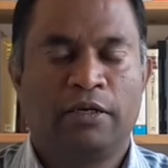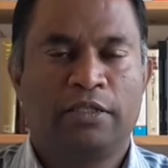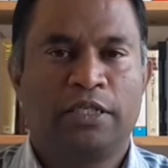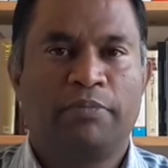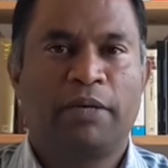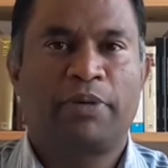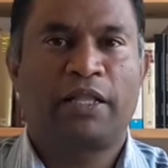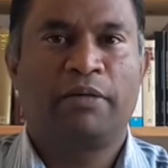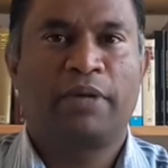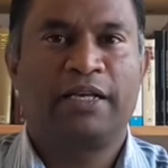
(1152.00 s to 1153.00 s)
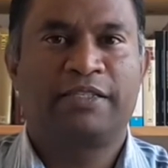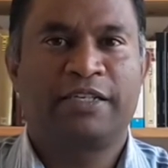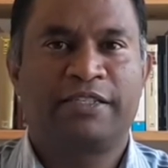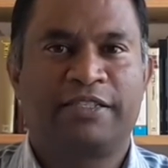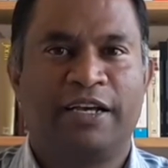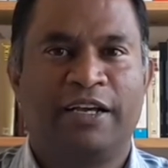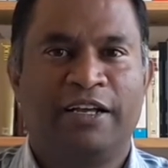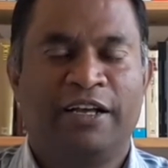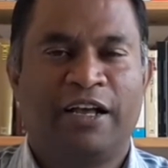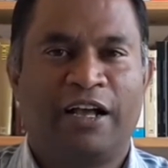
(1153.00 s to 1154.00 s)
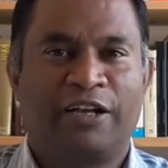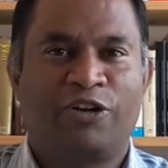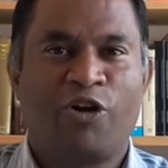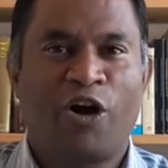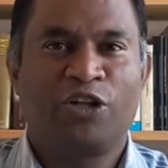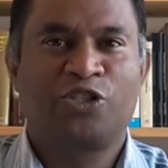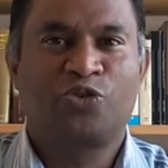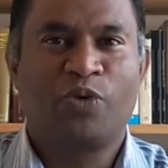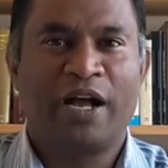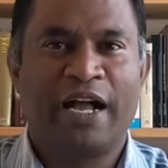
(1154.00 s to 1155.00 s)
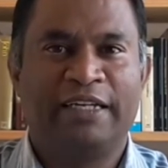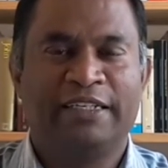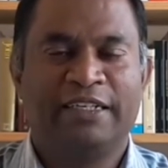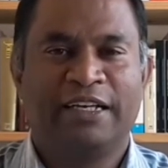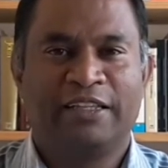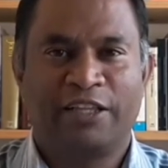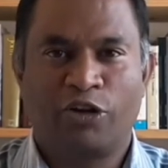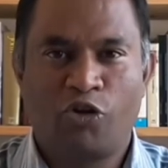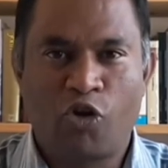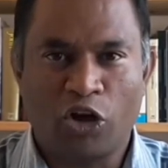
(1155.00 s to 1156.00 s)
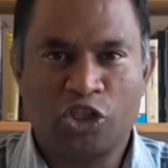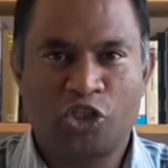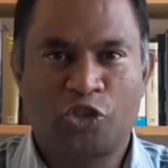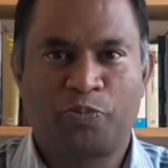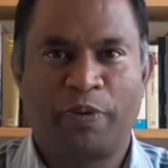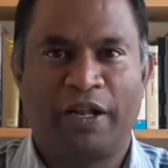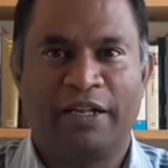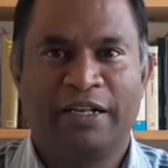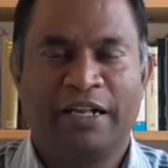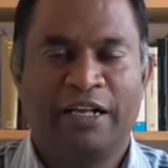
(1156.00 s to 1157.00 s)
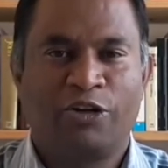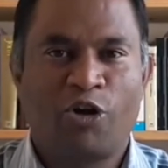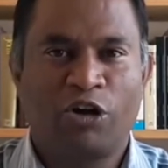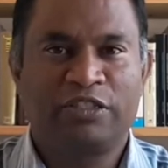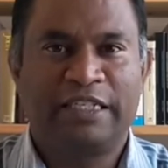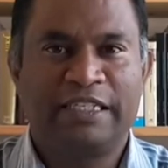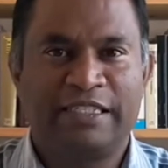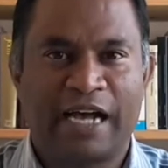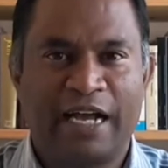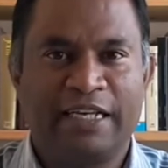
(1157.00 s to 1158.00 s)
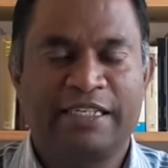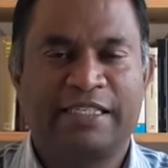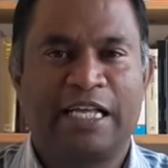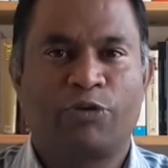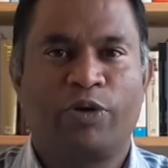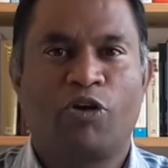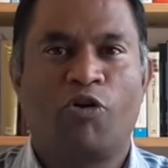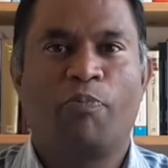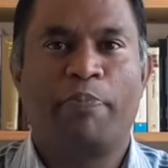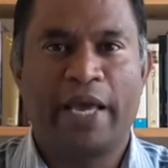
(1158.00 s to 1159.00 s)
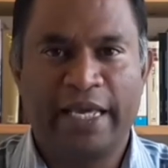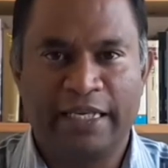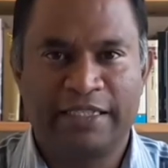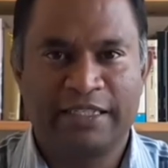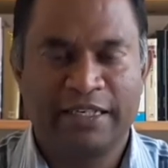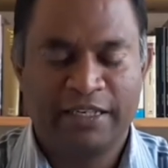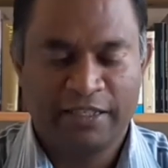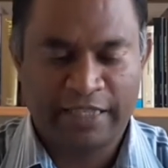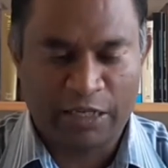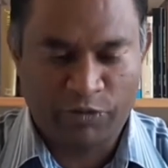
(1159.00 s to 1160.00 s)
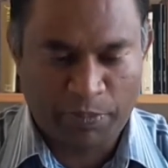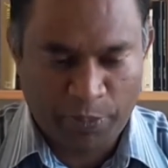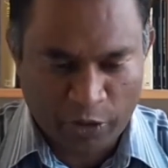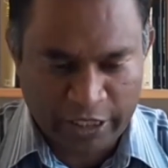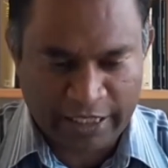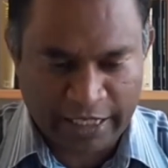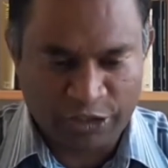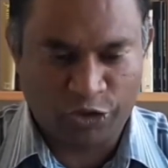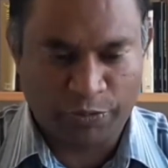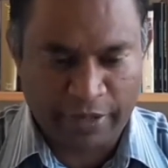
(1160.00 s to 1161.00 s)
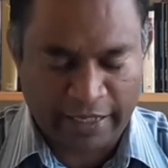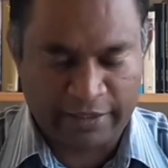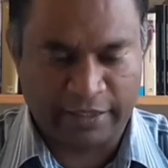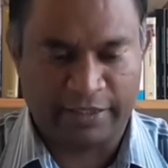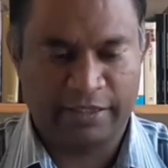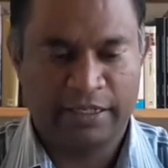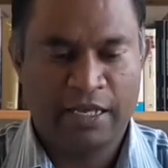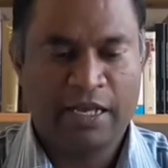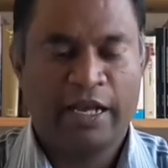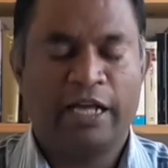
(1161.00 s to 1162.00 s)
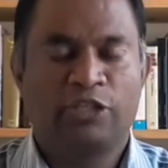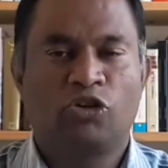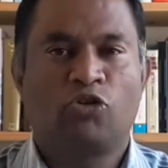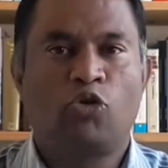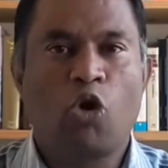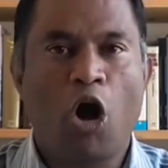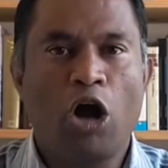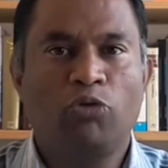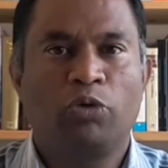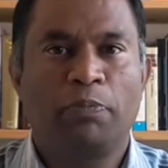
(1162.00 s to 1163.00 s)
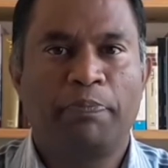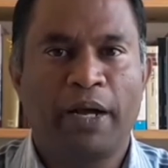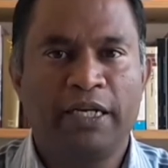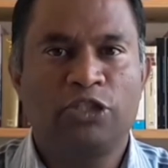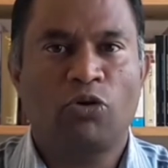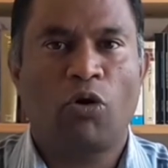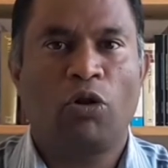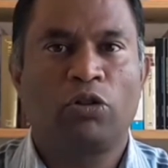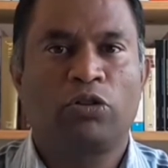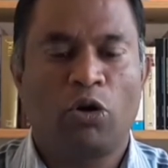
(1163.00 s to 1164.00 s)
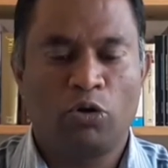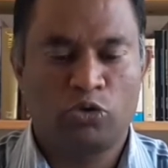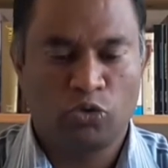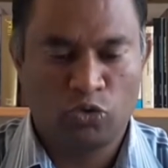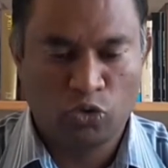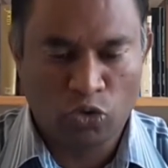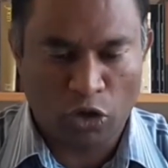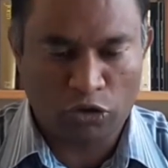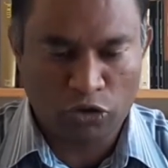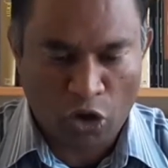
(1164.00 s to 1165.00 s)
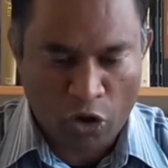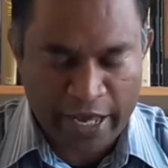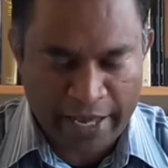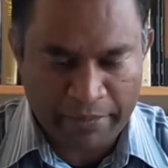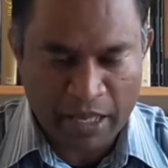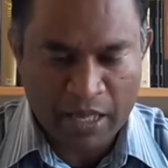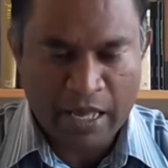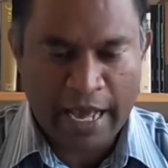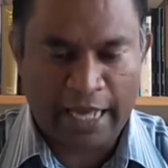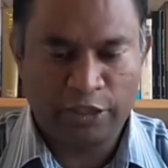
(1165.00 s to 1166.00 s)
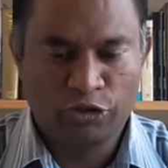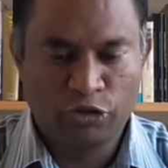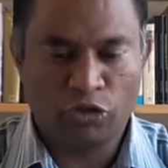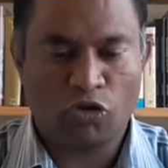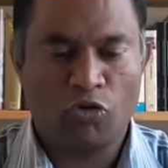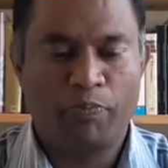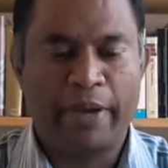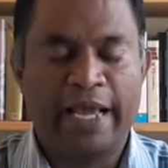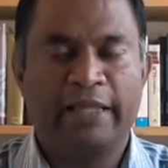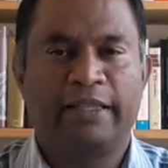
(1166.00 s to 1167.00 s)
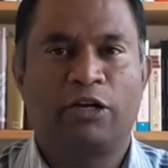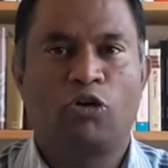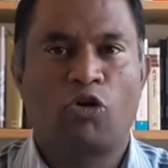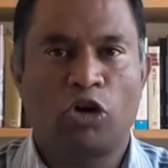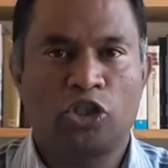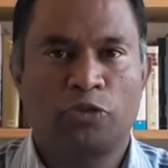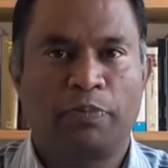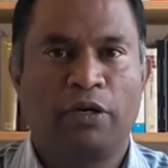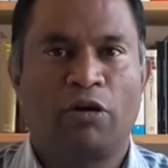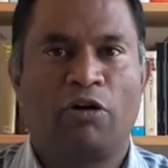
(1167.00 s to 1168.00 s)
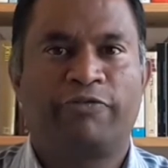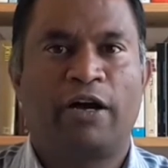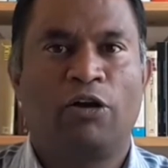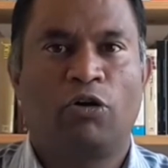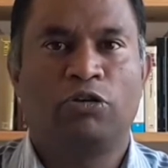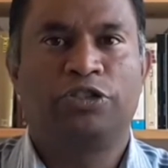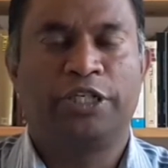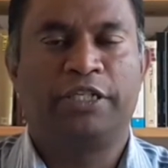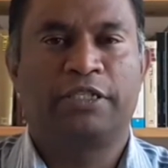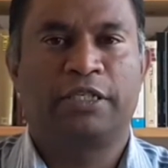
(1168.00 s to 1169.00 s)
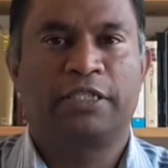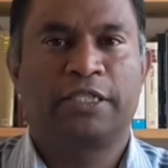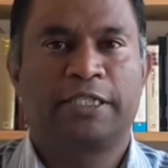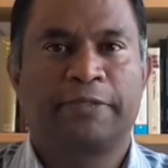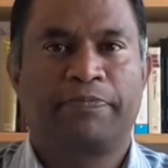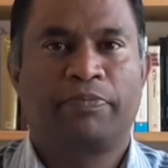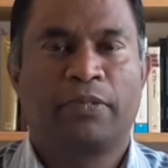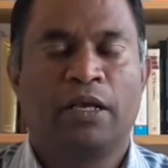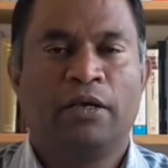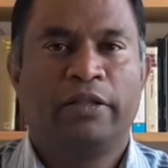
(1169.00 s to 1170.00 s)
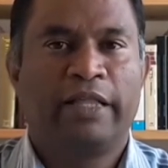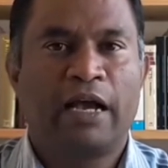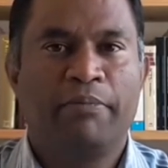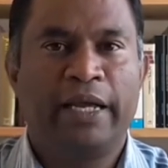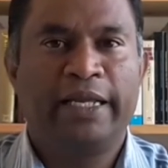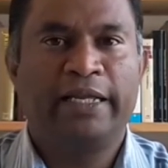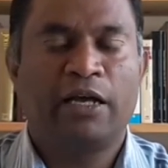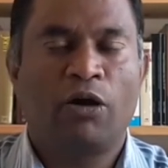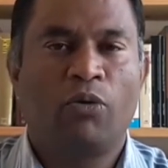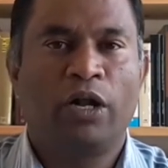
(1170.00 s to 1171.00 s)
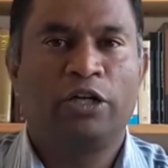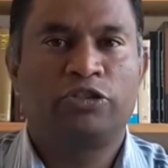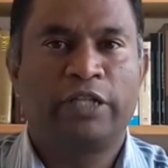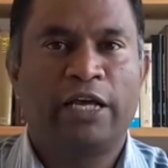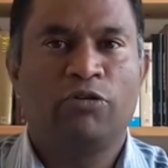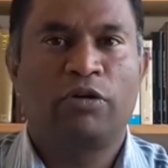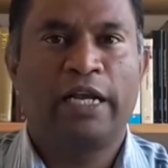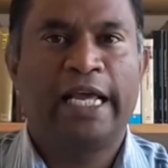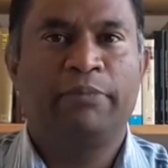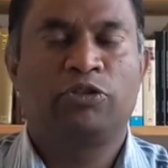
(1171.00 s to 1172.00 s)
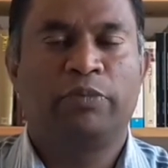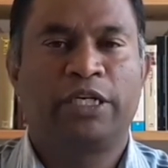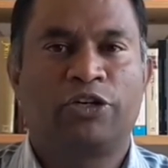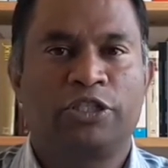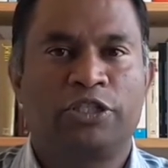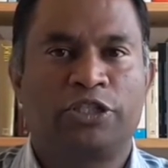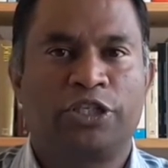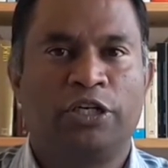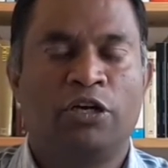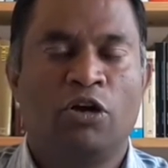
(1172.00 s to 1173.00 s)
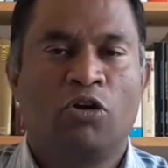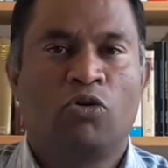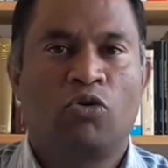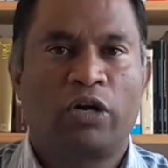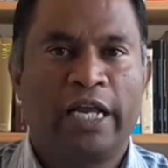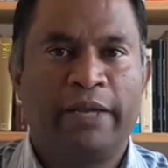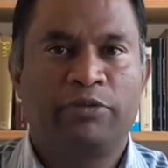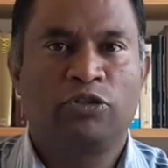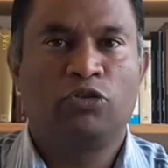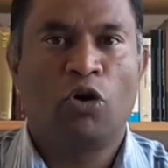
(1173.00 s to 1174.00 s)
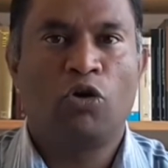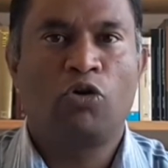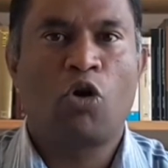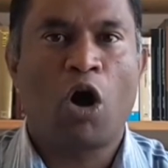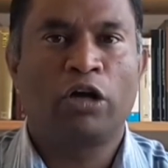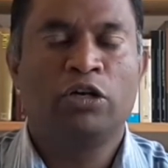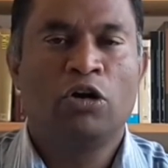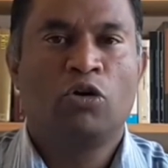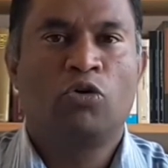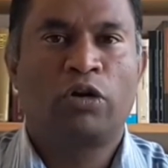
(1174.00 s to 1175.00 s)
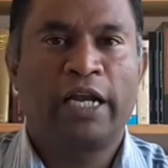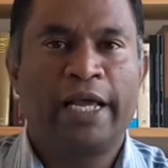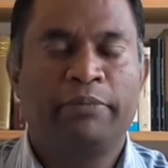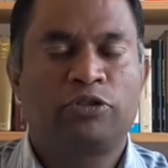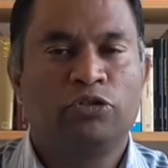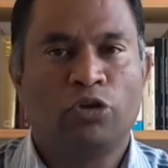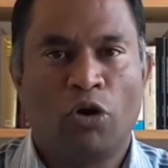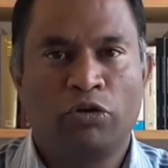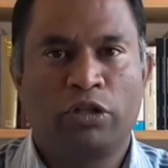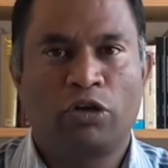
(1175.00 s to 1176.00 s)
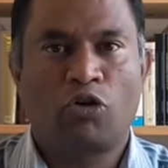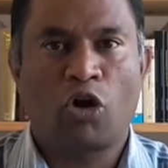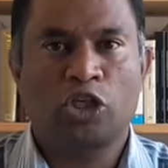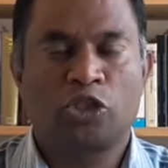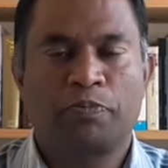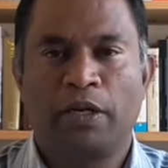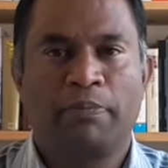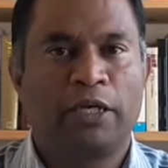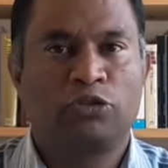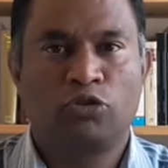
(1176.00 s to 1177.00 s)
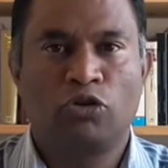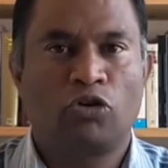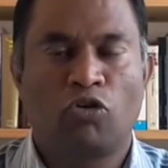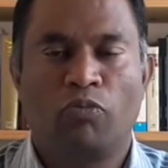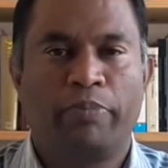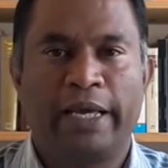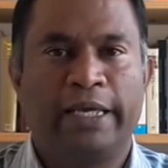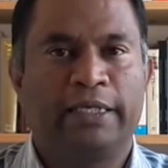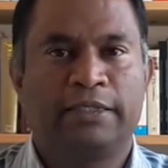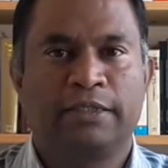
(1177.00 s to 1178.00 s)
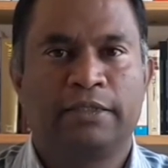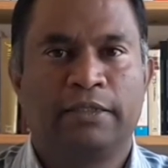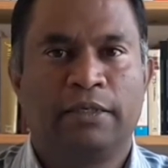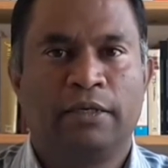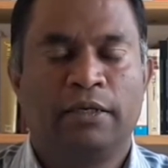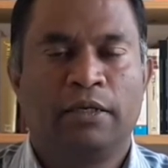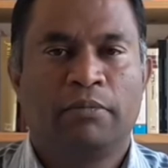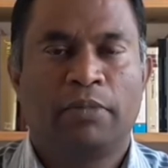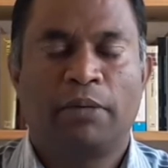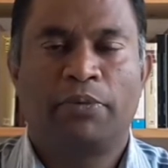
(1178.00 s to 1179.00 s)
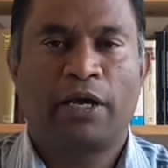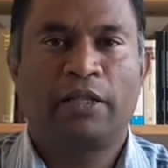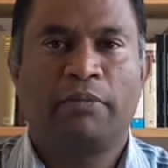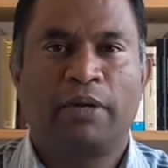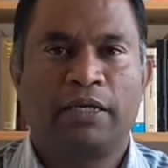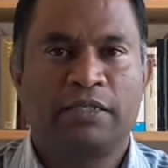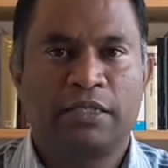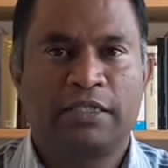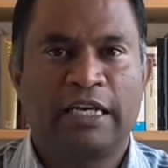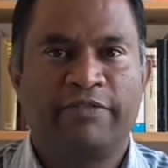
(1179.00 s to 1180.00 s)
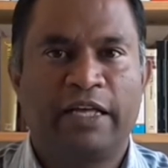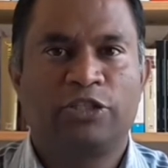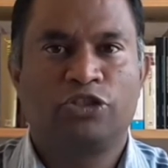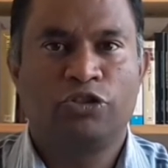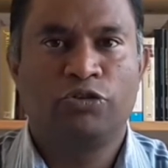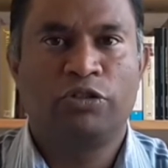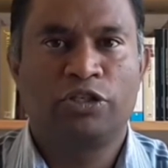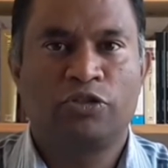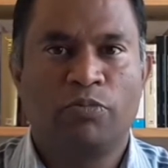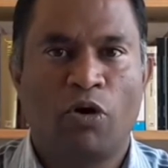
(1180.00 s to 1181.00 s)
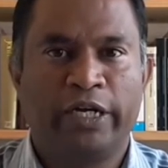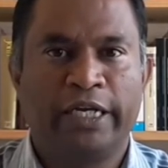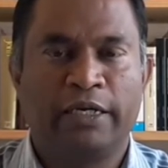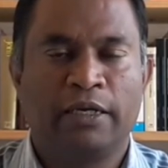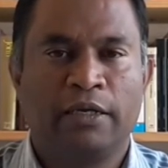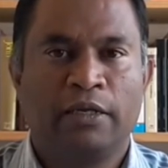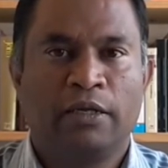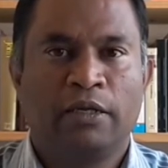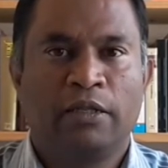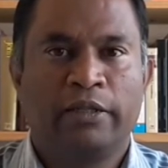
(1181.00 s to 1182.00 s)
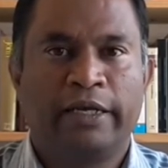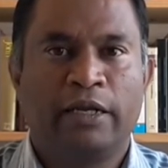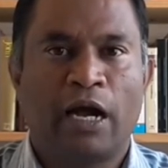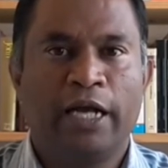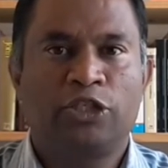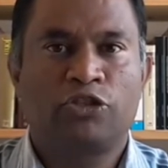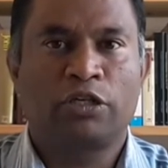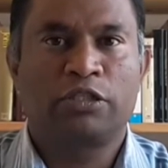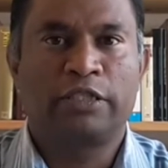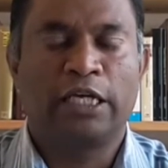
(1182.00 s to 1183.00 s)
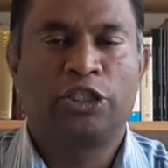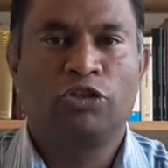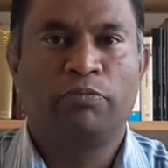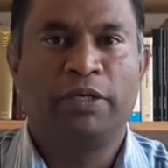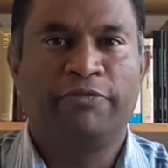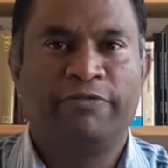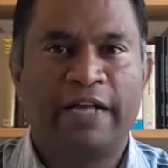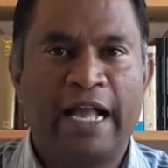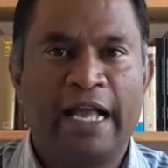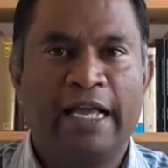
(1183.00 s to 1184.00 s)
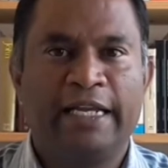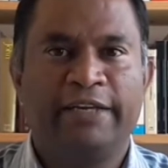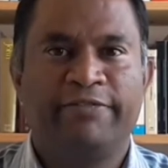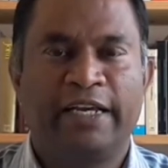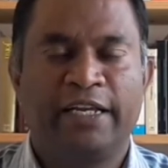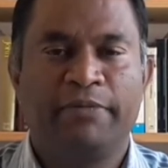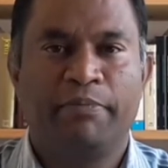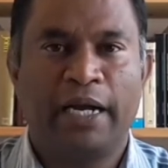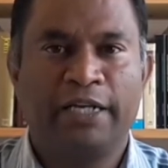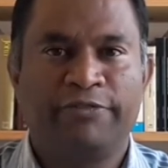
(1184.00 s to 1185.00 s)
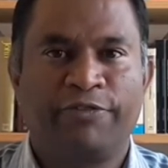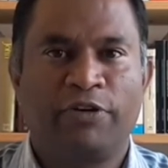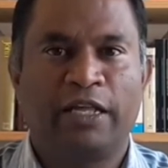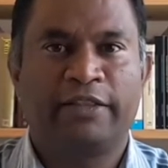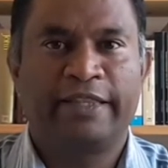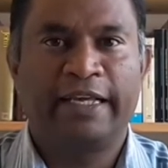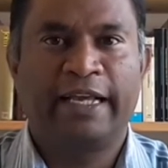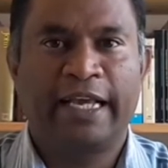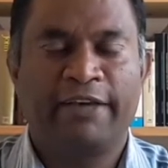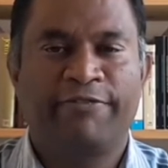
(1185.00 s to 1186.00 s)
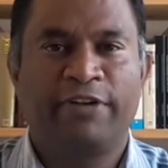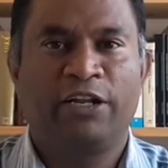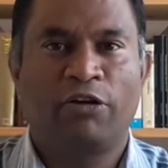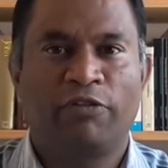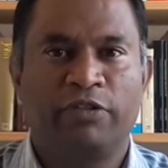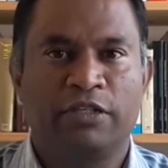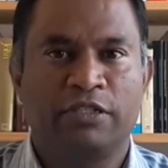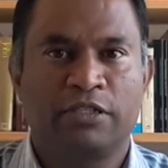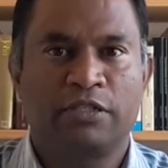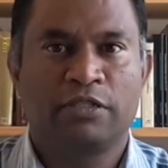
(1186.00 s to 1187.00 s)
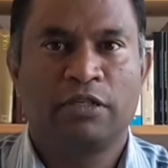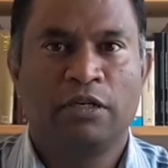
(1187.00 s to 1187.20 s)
See, my brother, my sister, uh, God's word, the gospel, God desires that we obey it, that we put it into practice. And so God will punish all those who do not know him and do not obey the gospel of our Lord Jesus. There are many in our world today who claim to be Christian, who claim to know God, who claim to know the gospel but do not obey it. My brother, my sister, if that's you this morning, then I trust that you'll be very, very mindful and think carefully of this.